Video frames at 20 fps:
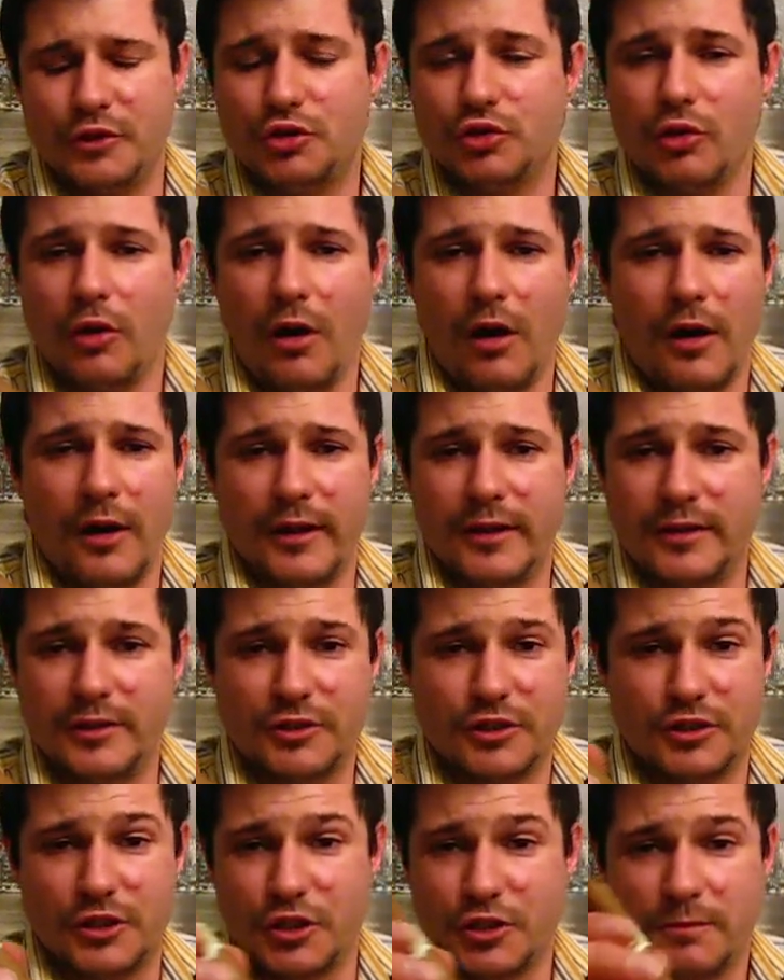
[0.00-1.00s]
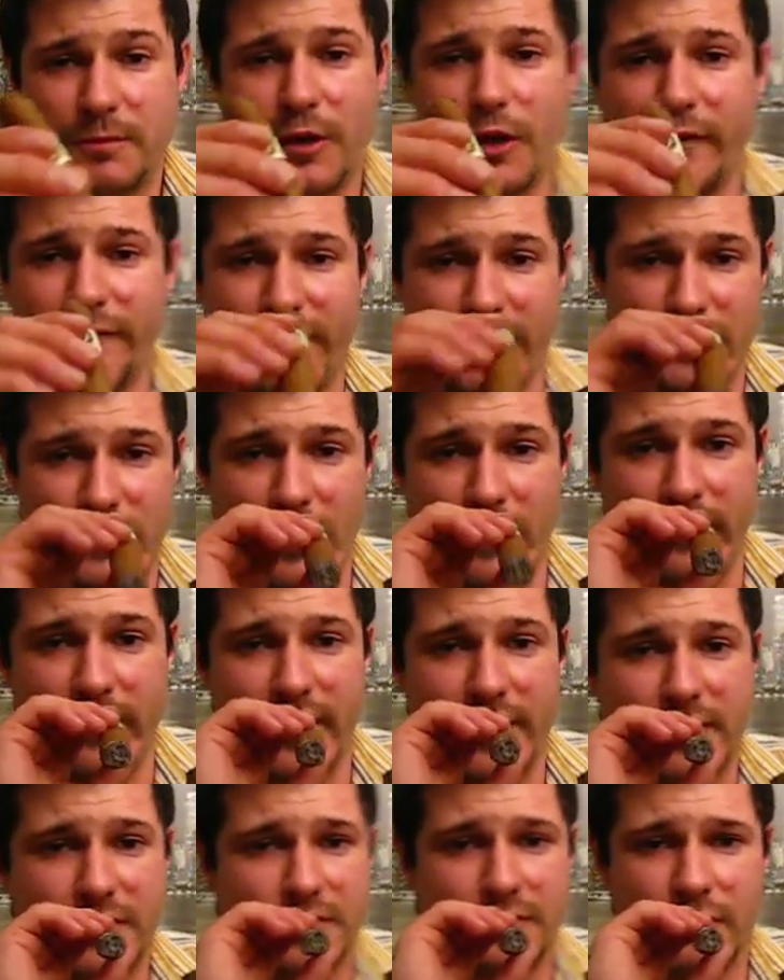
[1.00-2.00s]
draw is just perfect on
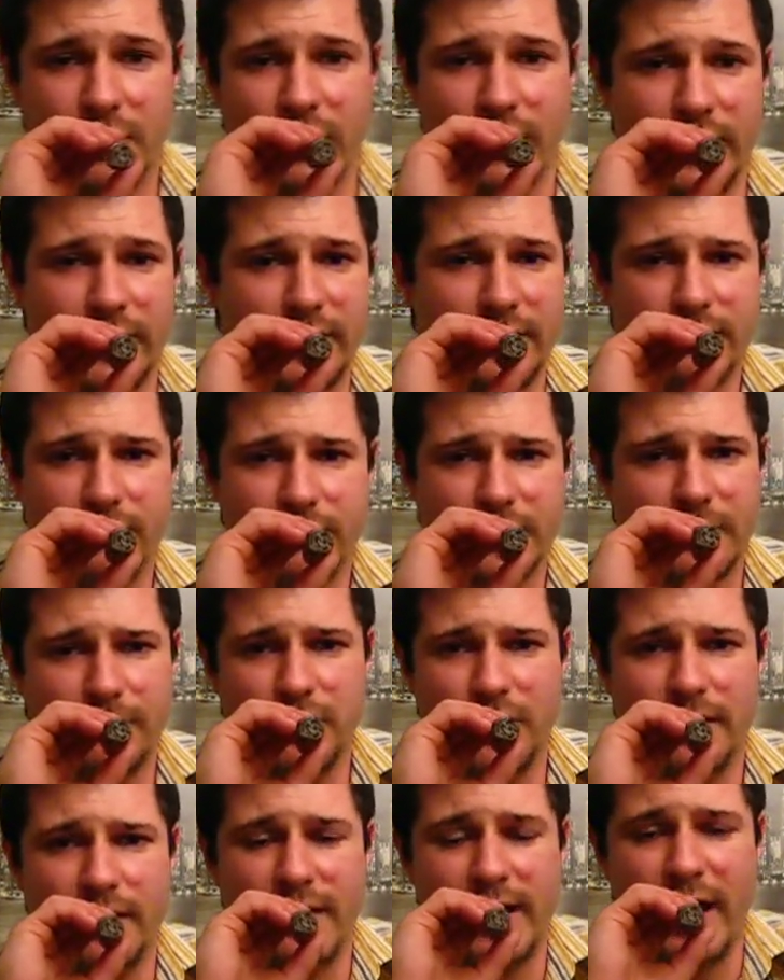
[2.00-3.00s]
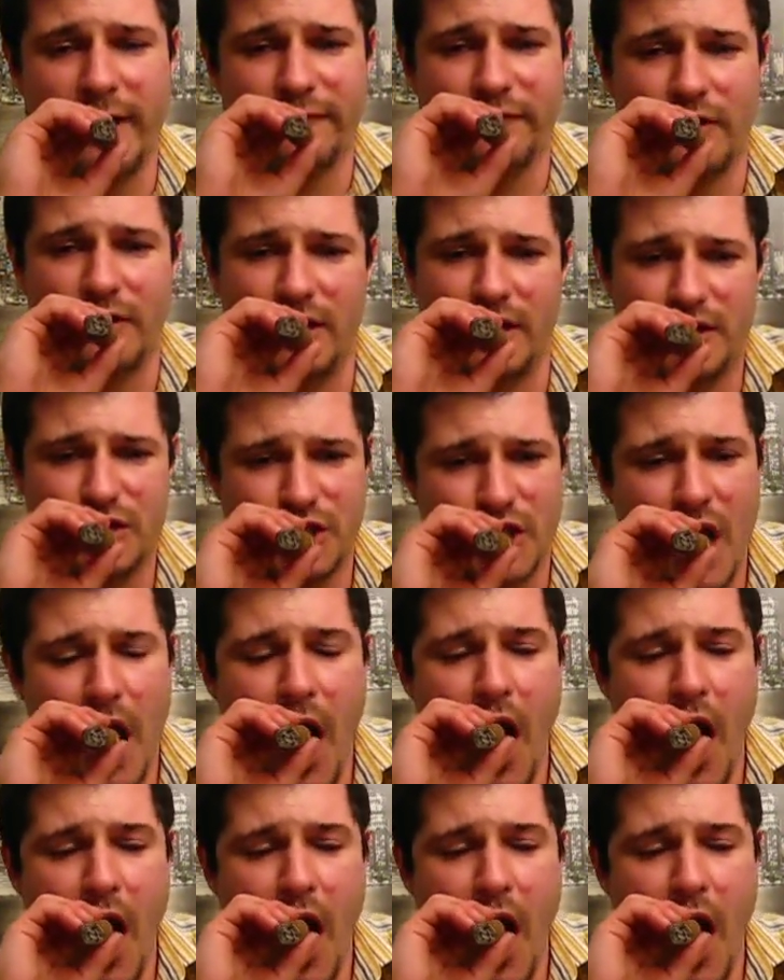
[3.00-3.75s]
this. Really completely effortless.